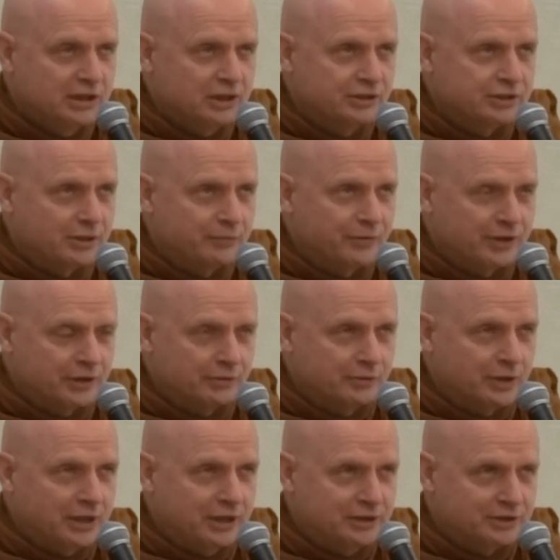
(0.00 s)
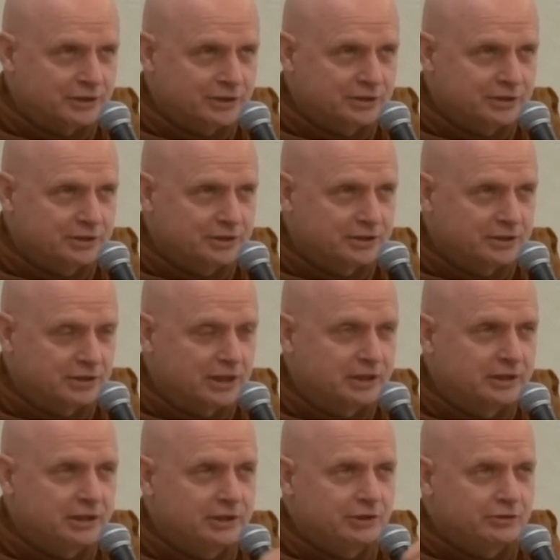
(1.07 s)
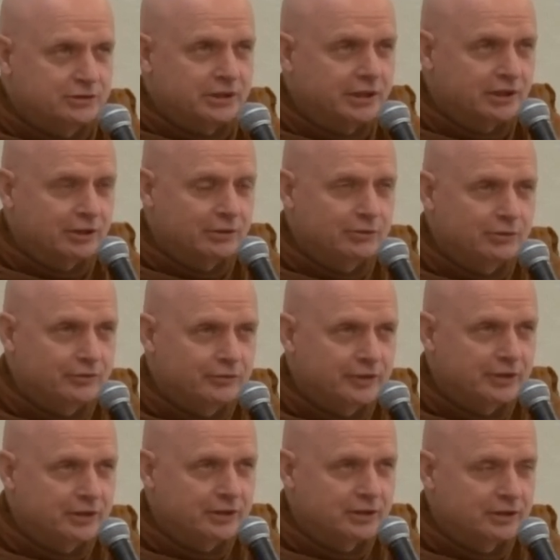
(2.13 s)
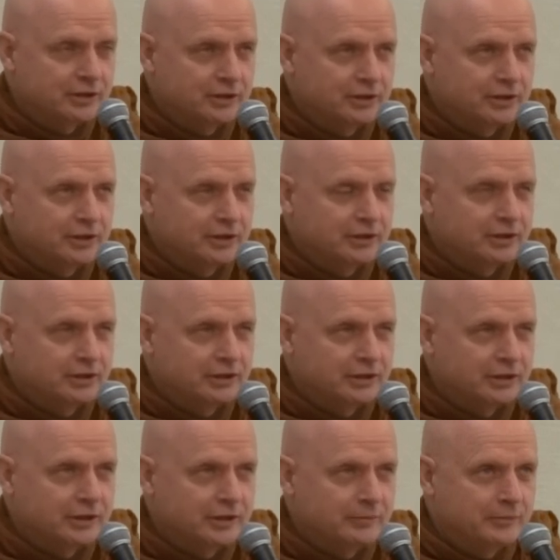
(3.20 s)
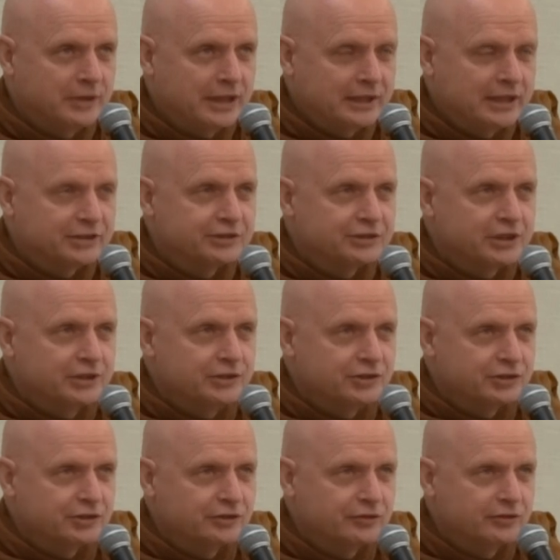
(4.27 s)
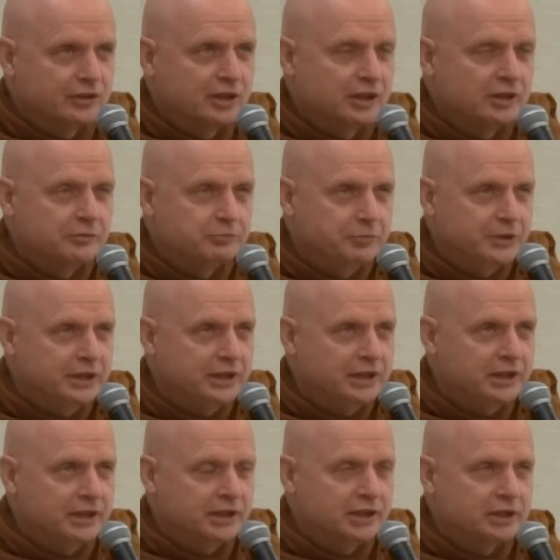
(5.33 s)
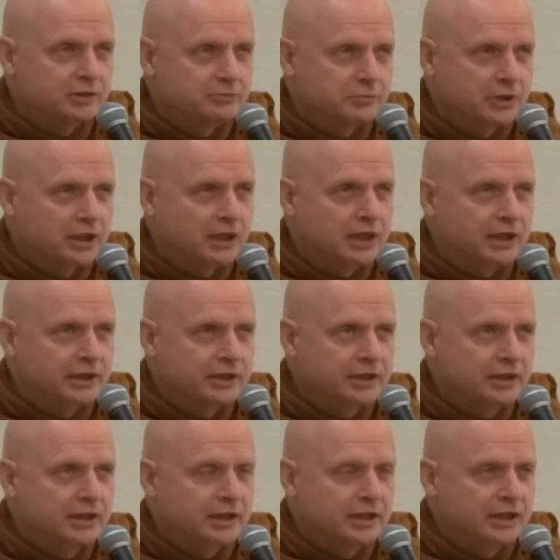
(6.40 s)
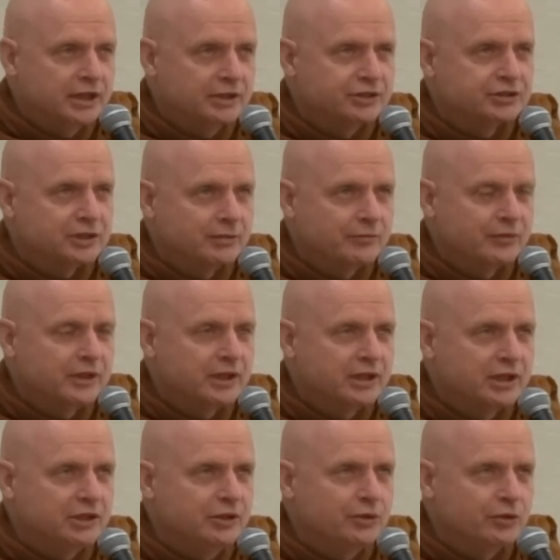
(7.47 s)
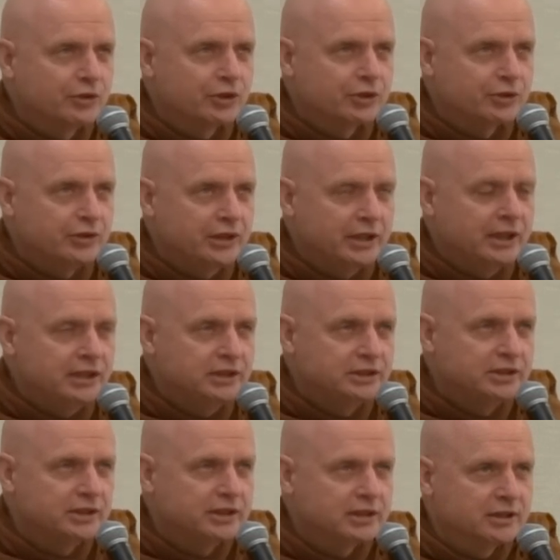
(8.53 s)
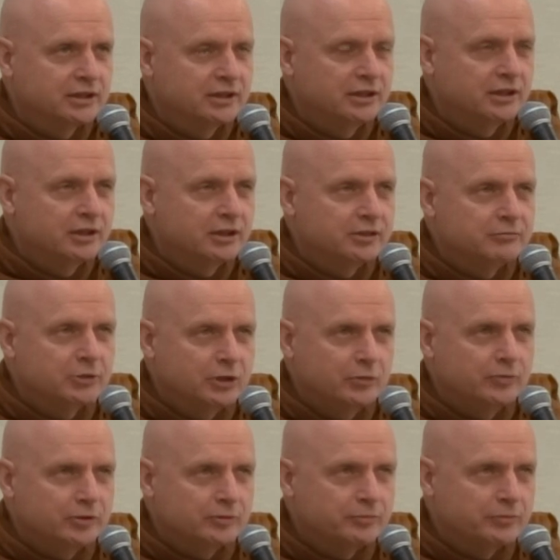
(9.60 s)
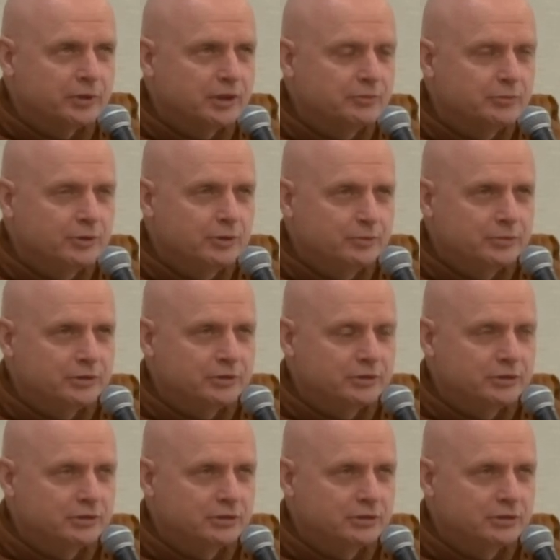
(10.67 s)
something arises and then you take hold of it. And that sense of me and mine is something that you're creating moment by moment.